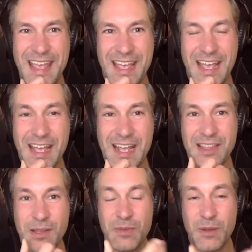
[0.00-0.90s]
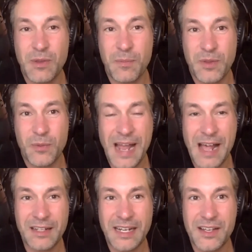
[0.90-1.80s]
The
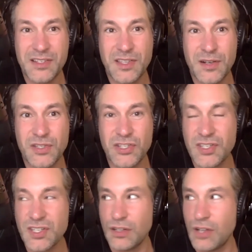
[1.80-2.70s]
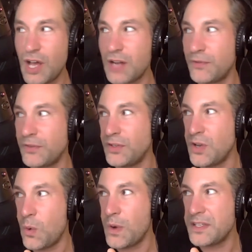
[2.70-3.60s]
reality is there's just a lot of
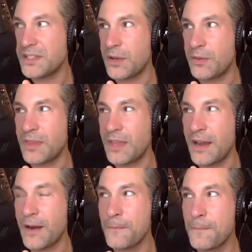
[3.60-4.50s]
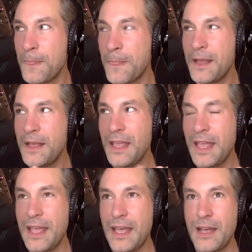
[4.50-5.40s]
noise out there,
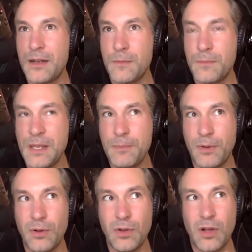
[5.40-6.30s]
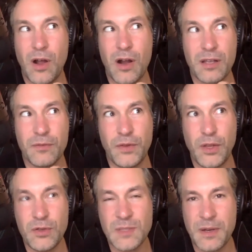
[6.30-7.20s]
and people are
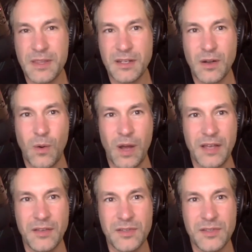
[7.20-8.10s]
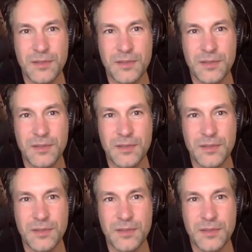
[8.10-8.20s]
confused by the noise,